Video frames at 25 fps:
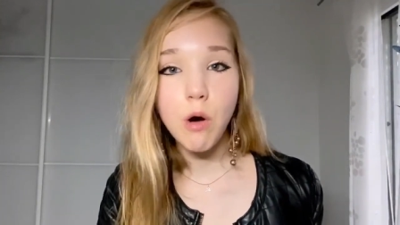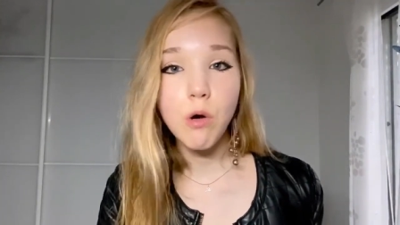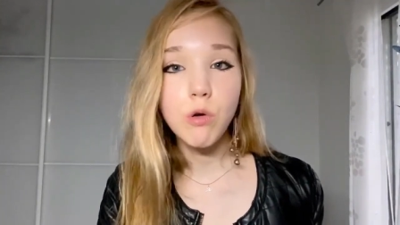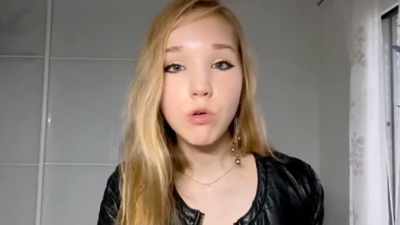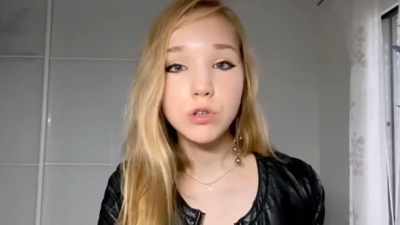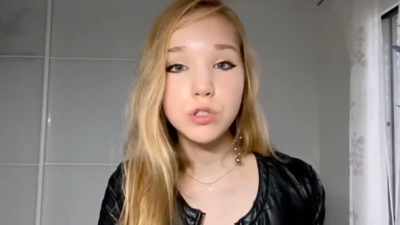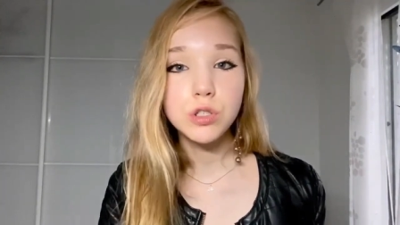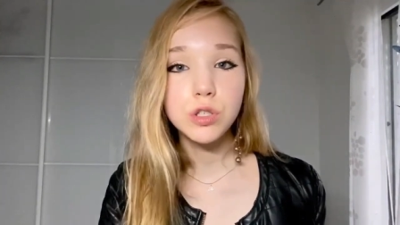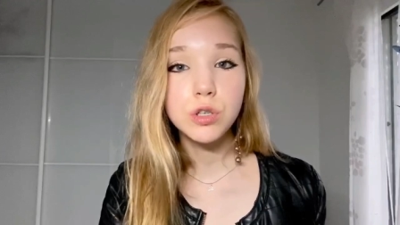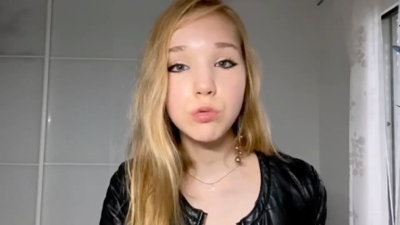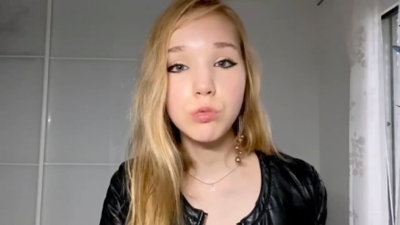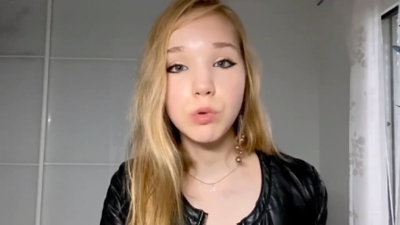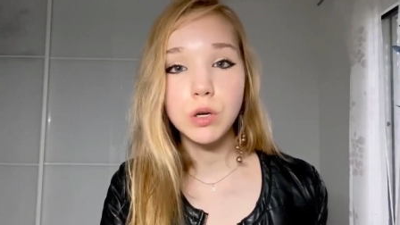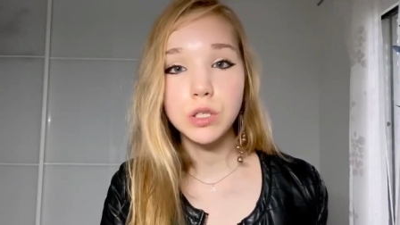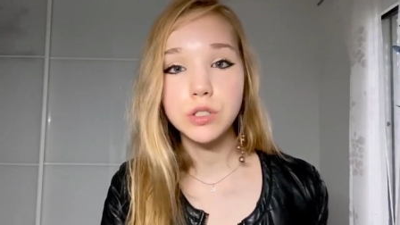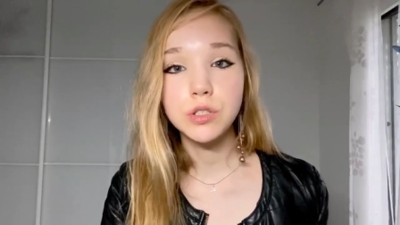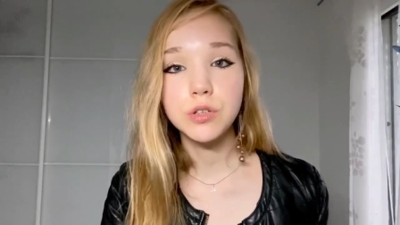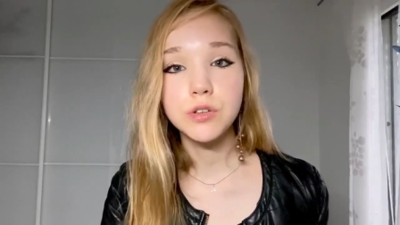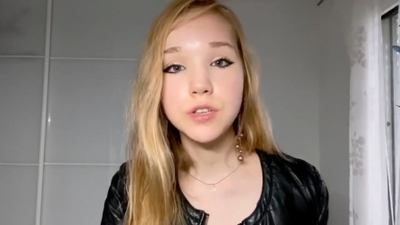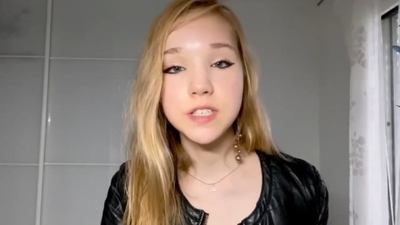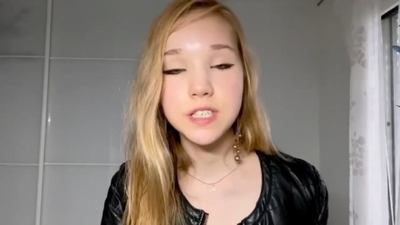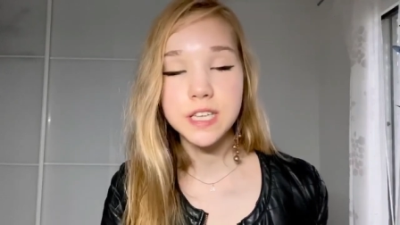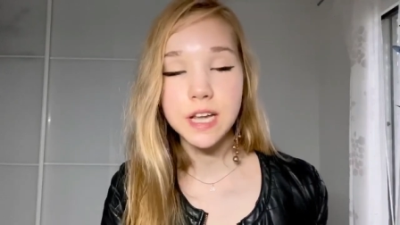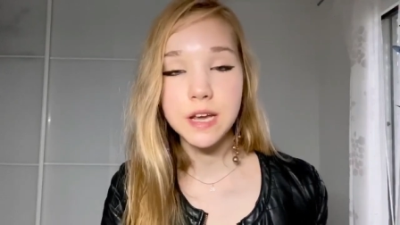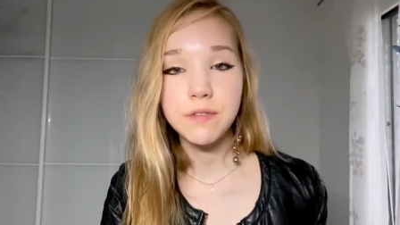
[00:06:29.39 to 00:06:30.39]
or do you want to
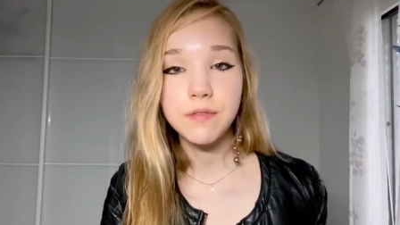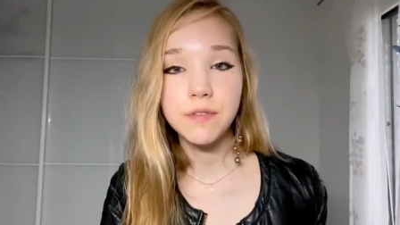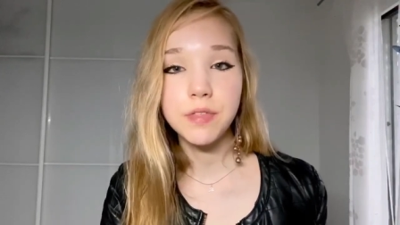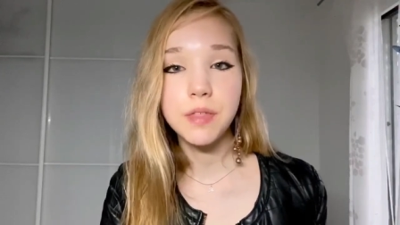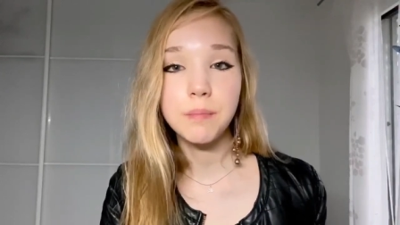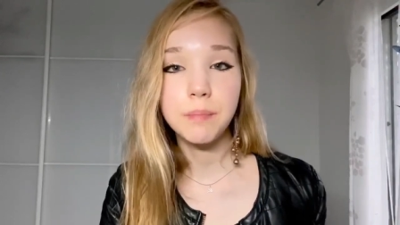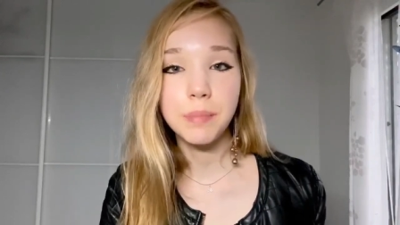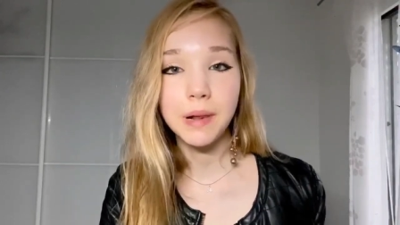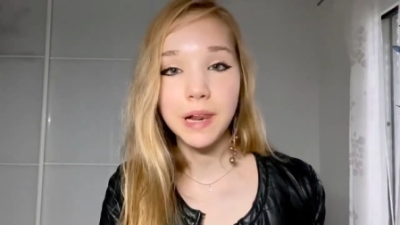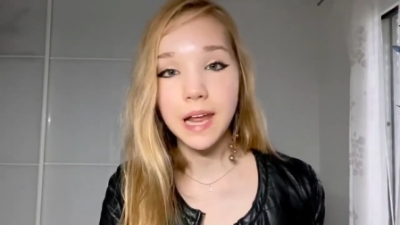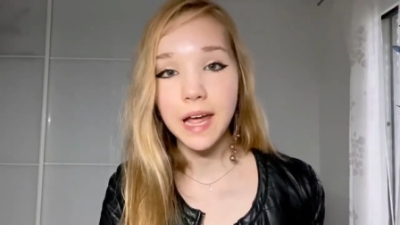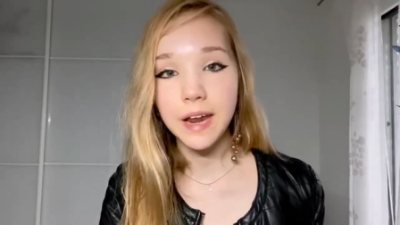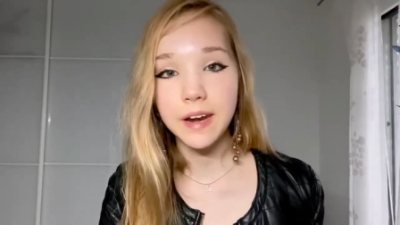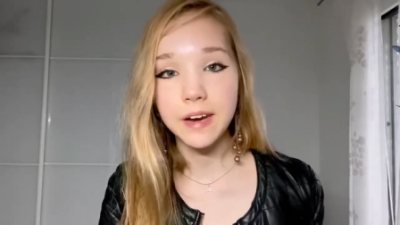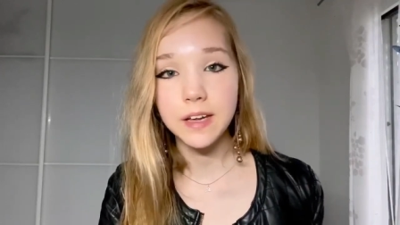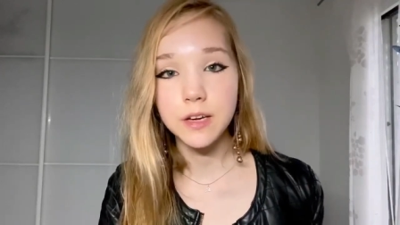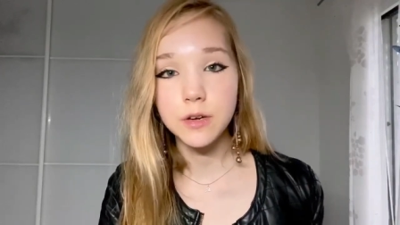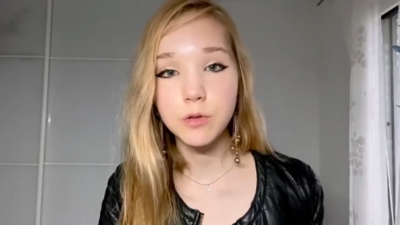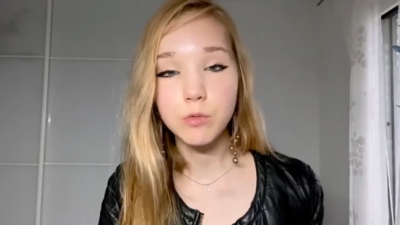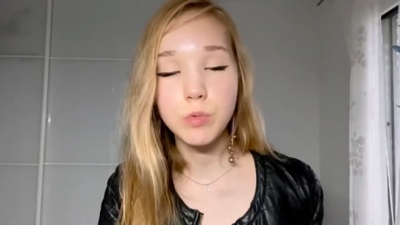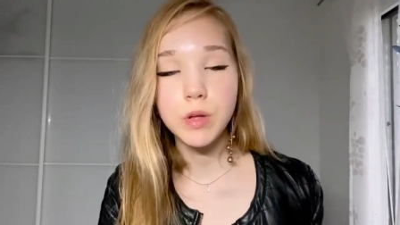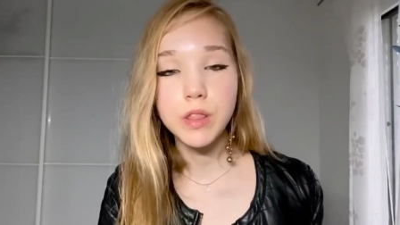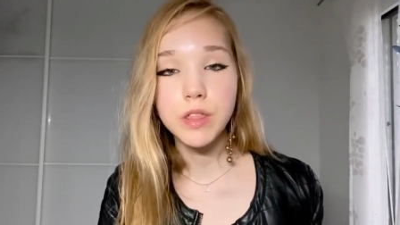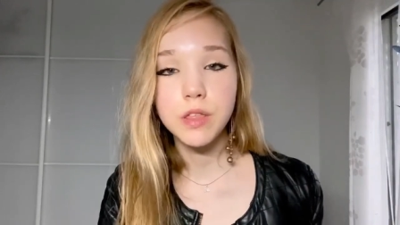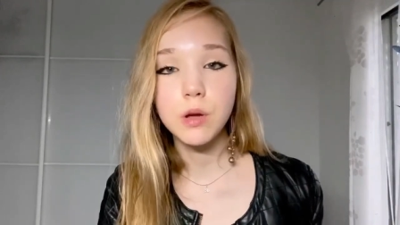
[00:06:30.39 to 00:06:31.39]
save the
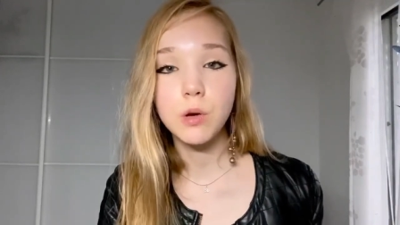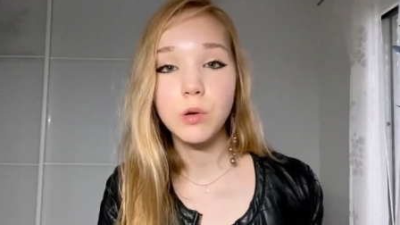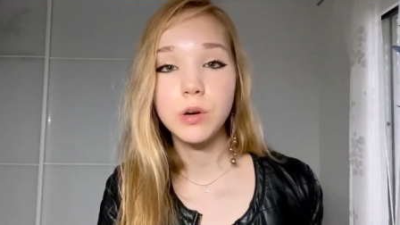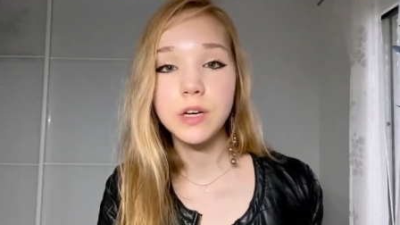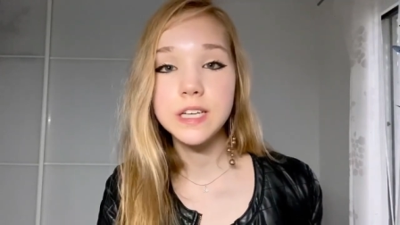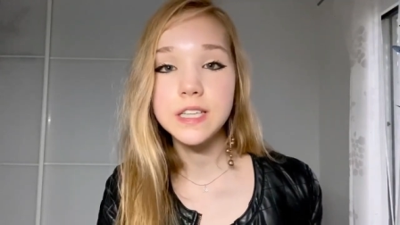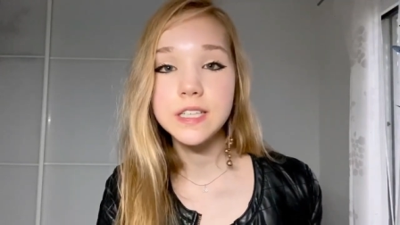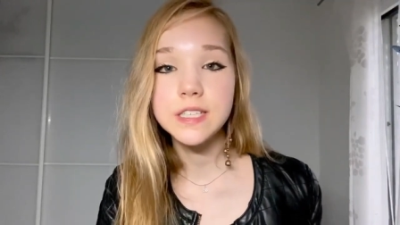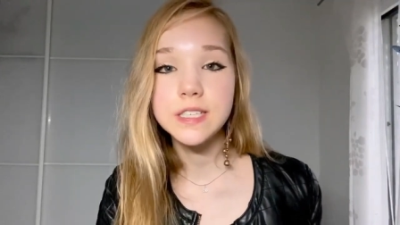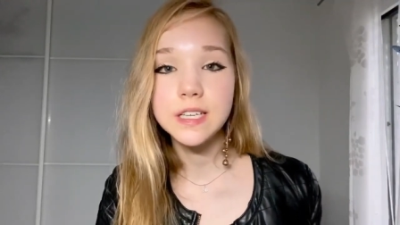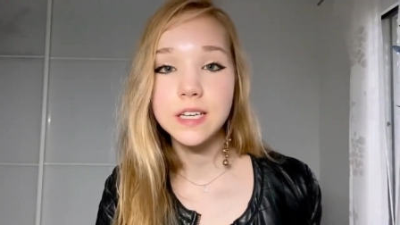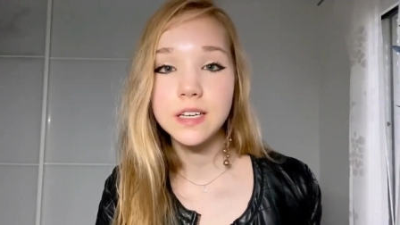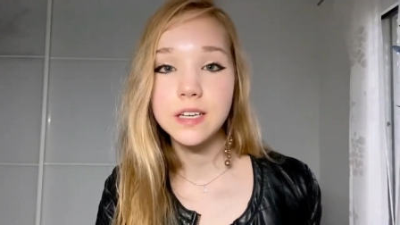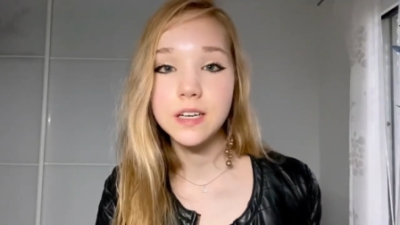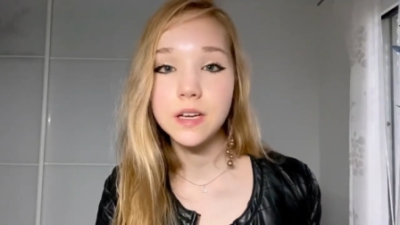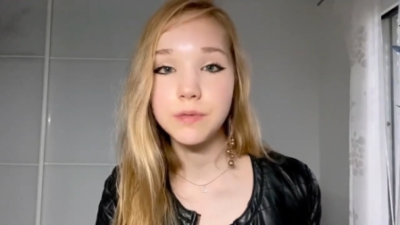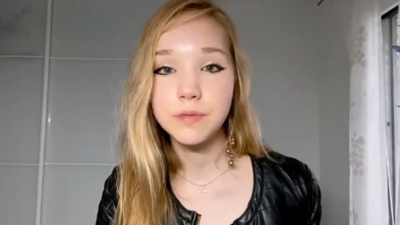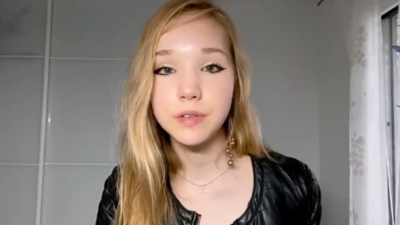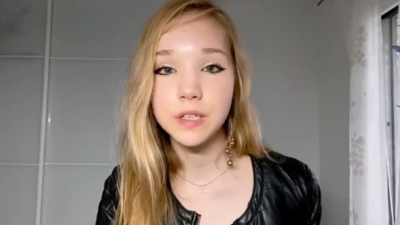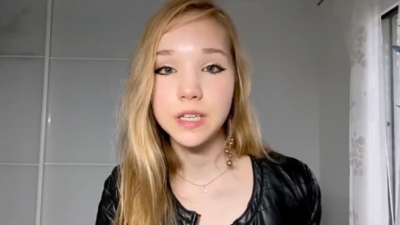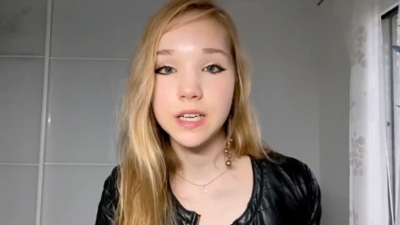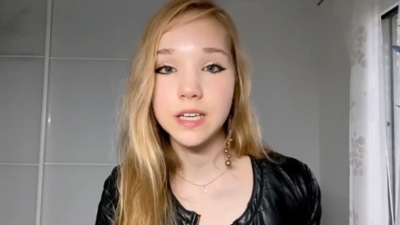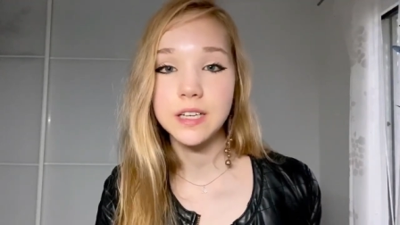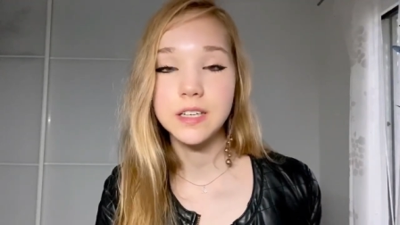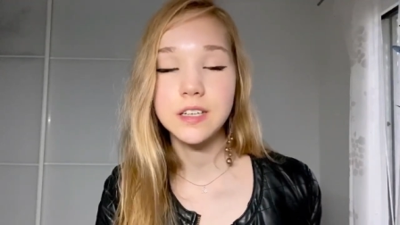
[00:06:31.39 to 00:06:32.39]
planet with your
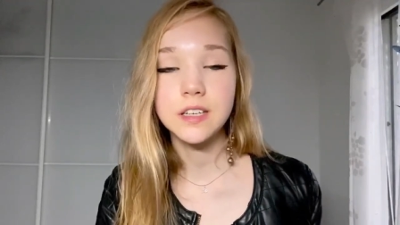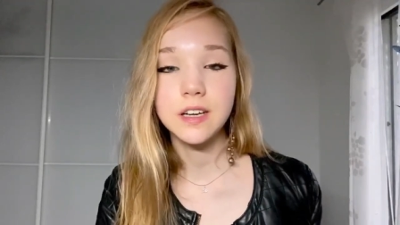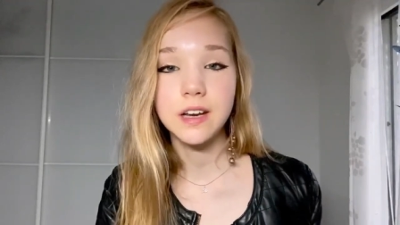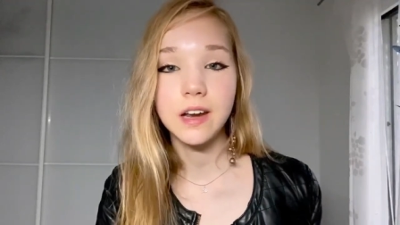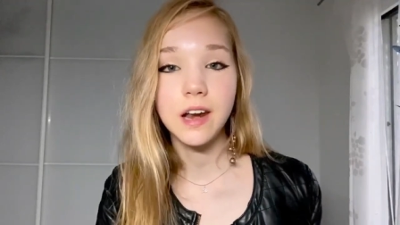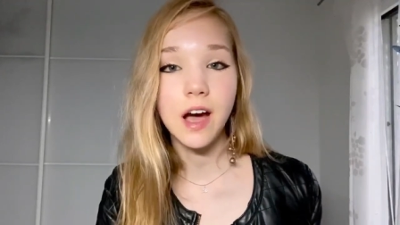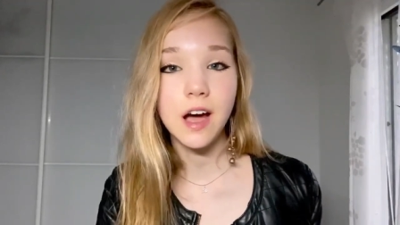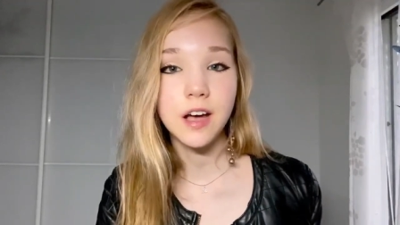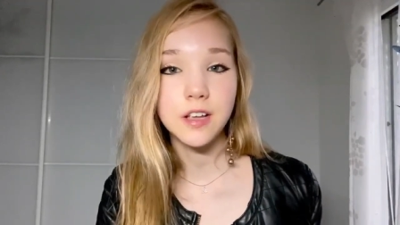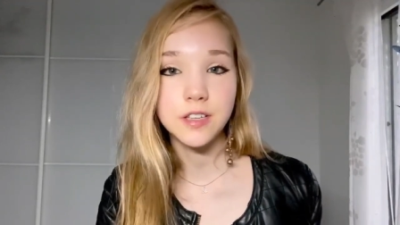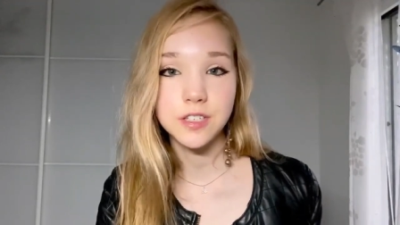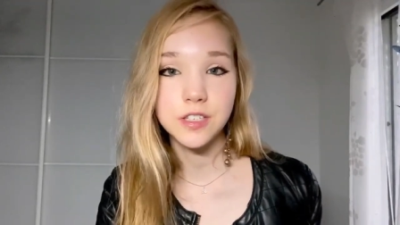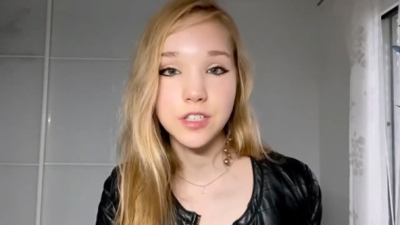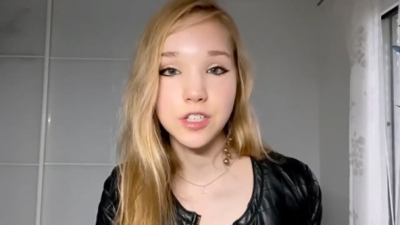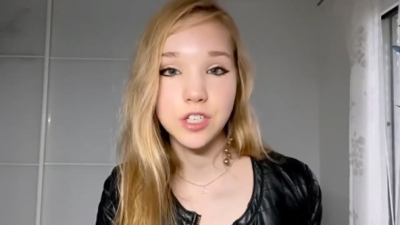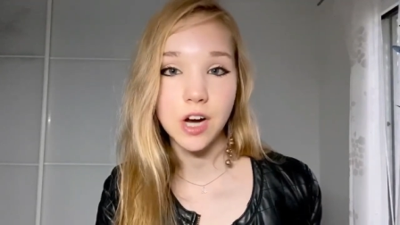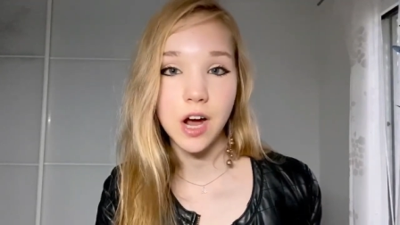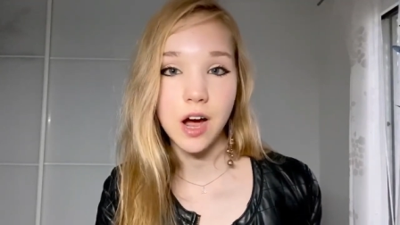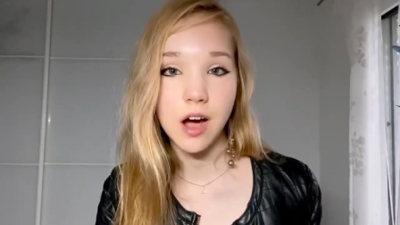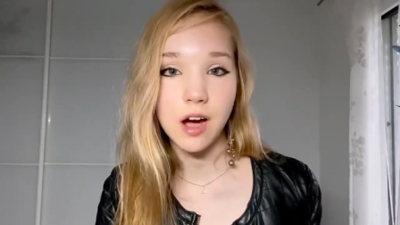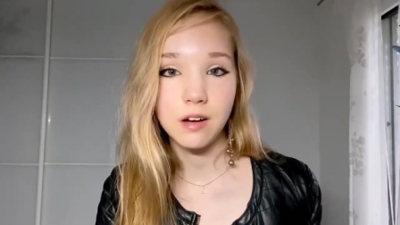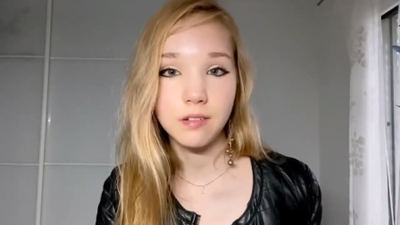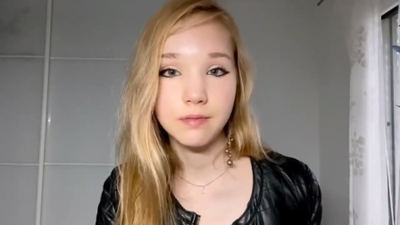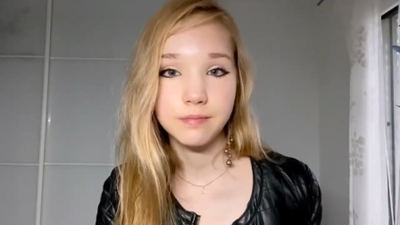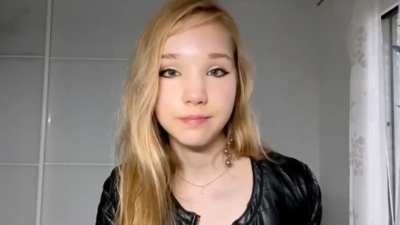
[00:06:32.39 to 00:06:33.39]
insignificant glass
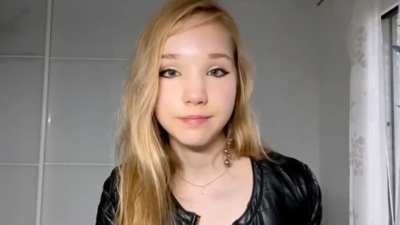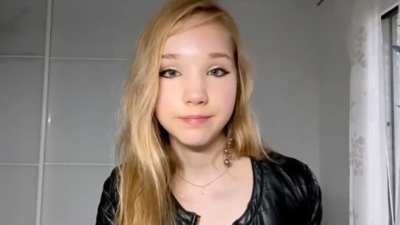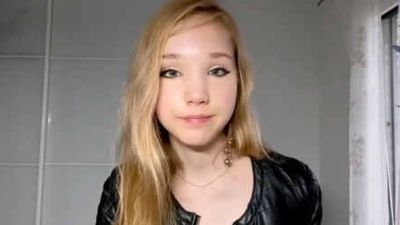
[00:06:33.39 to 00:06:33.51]
jar?